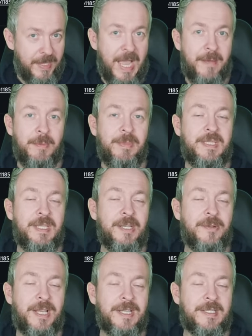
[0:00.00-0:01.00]
I will be seeing
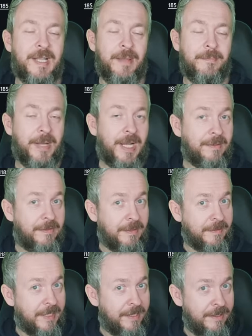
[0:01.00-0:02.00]
you next time. Until
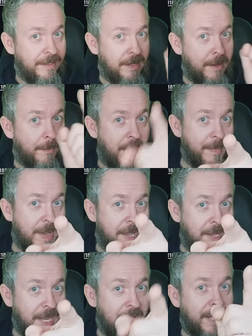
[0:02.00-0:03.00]
then, bye
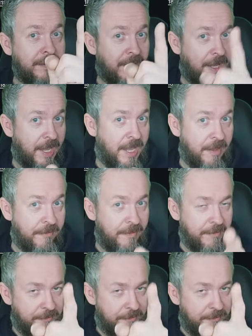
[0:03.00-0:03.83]
bye and have